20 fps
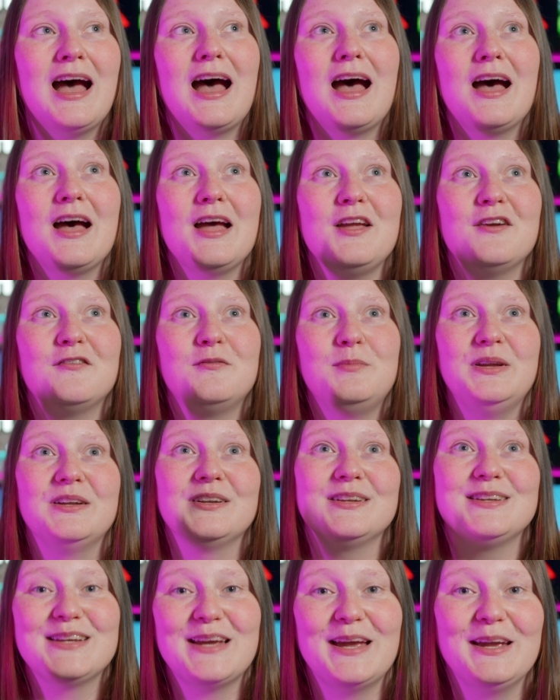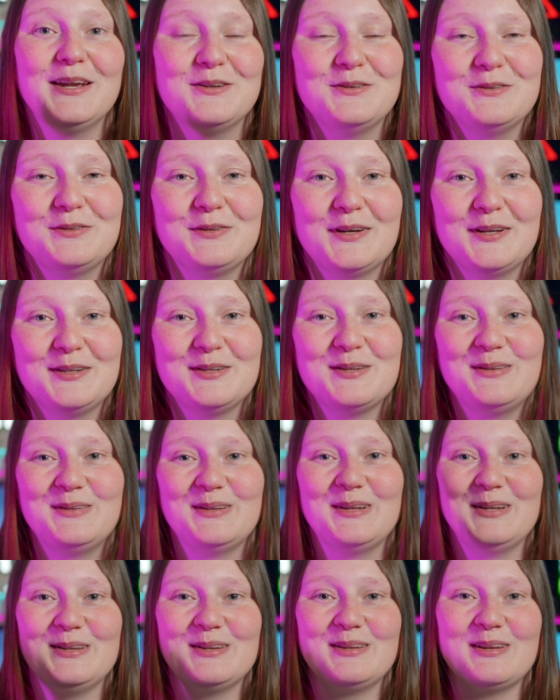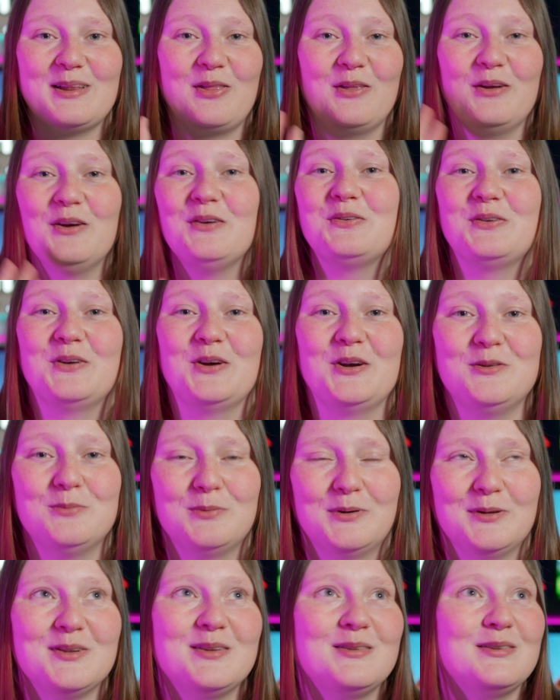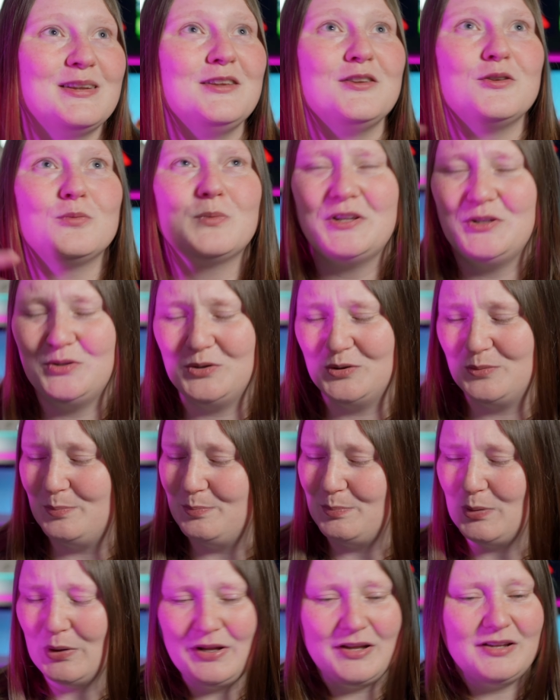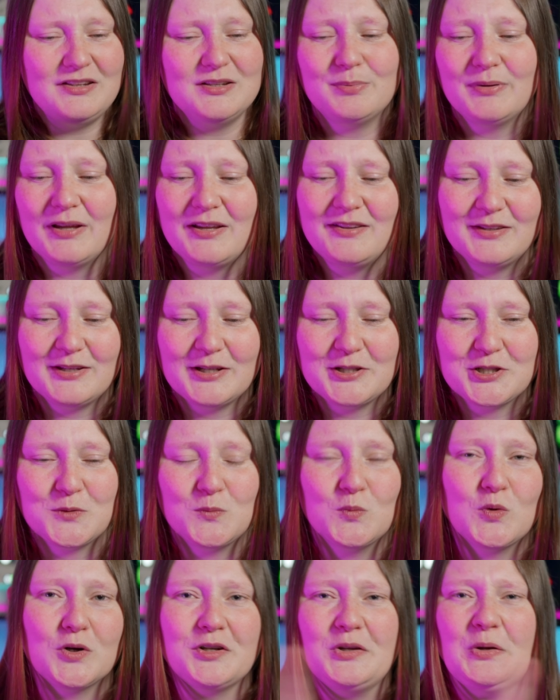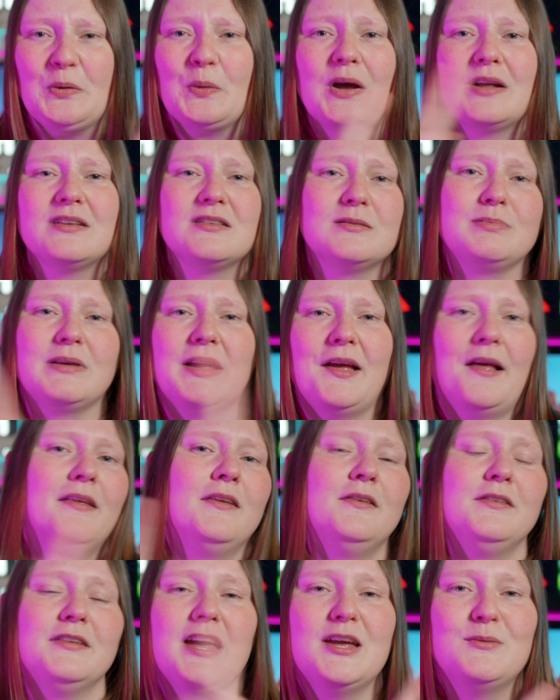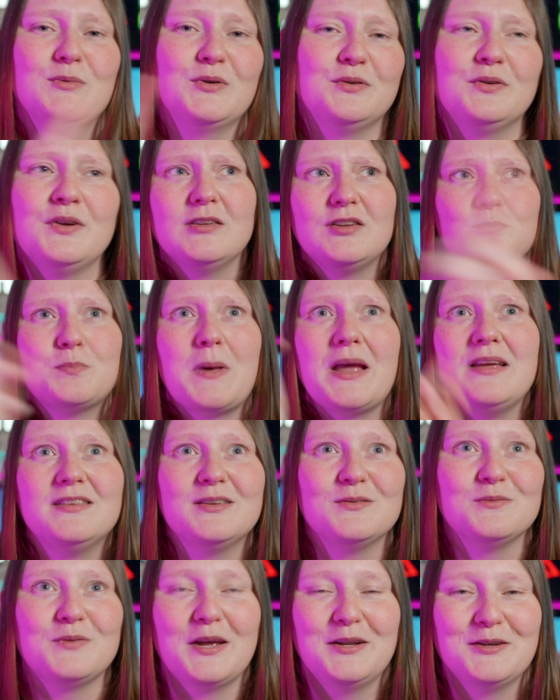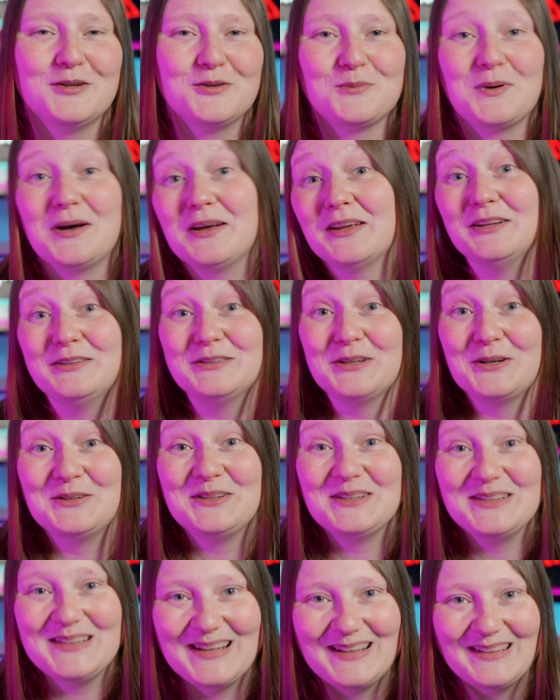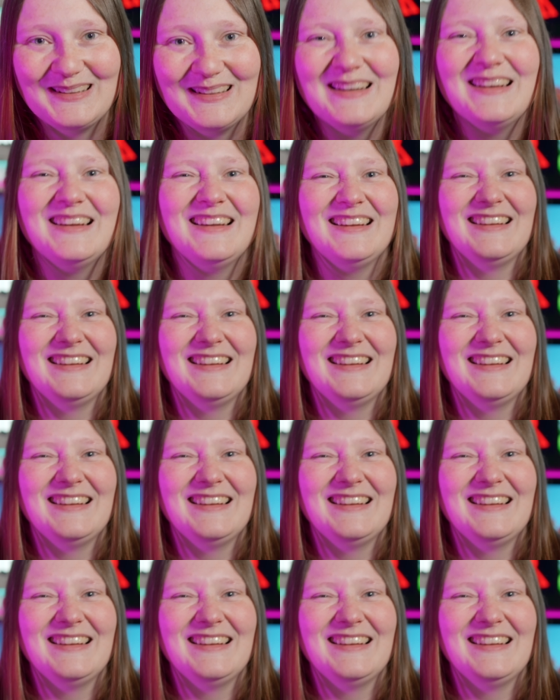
I have been a Tekken fan since the first one, since when you'd put it in your PlayStation 1 and you had to play a little game of Space Invaders while it loaded in.